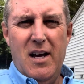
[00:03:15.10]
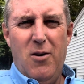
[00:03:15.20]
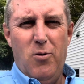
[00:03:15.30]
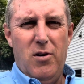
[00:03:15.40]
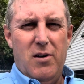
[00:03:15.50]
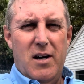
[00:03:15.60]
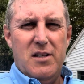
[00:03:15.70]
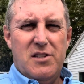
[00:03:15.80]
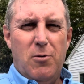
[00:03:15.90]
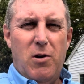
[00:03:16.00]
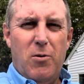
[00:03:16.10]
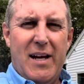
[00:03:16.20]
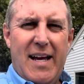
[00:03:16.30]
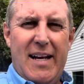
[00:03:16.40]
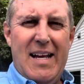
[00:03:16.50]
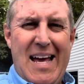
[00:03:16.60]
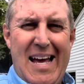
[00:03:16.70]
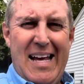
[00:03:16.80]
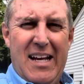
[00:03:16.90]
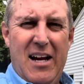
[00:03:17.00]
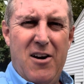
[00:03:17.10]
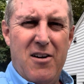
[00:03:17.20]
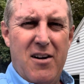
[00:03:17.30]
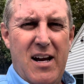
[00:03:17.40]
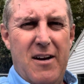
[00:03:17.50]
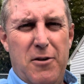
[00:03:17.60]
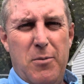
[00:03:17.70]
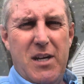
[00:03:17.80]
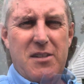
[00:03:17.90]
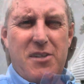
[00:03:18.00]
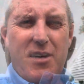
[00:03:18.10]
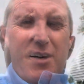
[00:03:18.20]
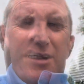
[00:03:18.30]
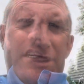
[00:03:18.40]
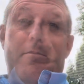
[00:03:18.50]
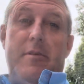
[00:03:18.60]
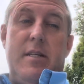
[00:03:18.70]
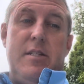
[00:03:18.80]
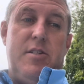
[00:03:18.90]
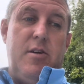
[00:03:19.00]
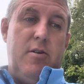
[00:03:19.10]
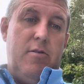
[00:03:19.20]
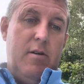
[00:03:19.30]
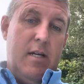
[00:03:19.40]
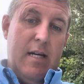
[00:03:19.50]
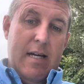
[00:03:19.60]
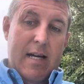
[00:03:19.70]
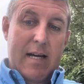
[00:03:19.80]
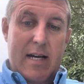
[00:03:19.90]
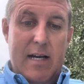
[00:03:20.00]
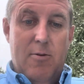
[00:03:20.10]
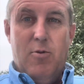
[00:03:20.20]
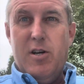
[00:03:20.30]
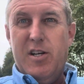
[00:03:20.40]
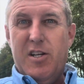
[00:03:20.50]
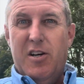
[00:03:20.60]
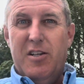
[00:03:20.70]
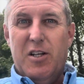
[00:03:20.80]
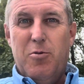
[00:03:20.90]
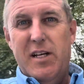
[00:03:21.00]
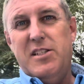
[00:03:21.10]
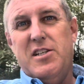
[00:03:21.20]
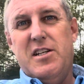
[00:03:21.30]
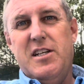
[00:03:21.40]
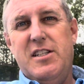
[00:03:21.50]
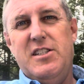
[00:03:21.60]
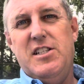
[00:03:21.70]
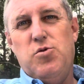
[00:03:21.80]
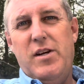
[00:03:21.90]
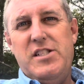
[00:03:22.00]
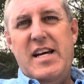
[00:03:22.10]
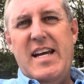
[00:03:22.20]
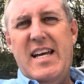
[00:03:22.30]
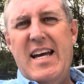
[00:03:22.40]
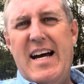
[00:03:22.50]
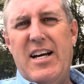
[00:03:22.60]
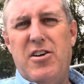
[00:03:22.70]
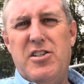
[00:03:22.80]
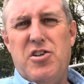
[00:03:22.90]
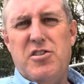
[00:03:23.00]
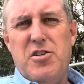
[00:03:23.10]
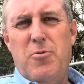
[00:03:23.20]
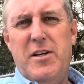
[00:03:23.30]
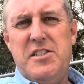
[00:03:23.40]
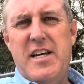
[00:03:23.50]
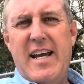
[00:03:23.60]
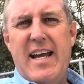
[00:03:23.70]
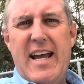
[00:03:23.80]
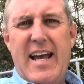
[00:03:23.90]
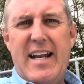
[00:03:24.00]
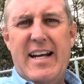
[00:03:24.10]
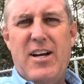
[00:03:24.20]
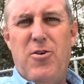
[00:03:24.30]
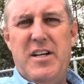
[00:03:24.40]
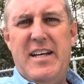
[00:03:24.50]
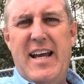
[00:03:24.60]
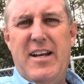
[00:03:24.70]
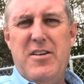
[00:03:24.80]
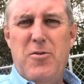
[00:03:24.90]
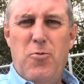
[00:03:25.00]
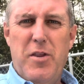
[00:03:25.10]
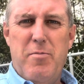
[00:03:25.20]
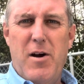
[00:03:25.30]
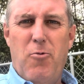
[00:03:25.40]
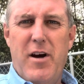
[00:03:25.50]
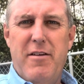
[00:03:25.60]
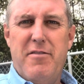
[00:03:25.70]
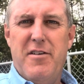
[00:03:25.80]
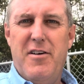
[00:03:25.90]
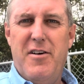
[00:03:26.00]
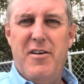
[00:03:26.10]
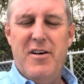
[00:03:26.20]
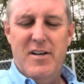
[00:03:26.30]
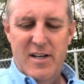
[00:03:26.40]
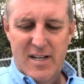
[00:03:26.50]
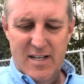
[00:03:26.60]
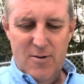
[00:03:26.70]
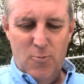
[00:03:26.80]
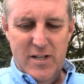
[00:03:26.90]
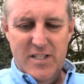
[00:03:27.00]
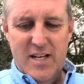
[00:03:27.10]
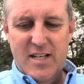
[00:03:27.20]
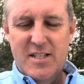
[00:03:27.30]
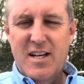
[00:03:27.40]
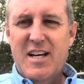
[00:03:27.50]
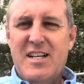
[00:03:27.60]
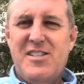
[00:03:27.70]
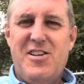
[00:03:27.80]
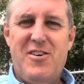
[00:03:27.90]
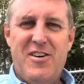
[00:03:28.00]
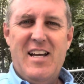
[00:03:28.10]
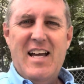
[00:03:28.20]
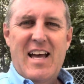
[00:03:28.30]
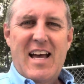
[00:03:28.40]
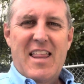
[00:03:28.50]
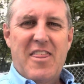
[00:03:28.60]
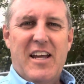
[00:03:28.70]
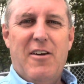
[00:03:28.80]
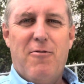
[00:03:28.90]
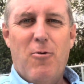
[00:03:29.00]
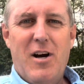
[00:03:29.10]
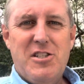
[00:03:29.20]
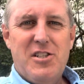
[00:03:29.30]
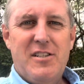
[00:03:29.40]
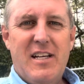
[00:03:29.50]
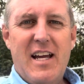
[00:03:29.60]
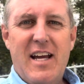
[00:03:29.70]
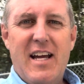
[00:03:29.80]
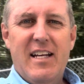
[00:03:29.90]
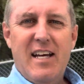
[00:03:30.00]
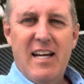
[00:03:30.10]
we'll see what we get in here in a few minutes. Project up. So we're gonna call it quits because it's Wednesday. I go to church on Wednesday and I go on date with my wife on Wednesdays. So thank you for watching and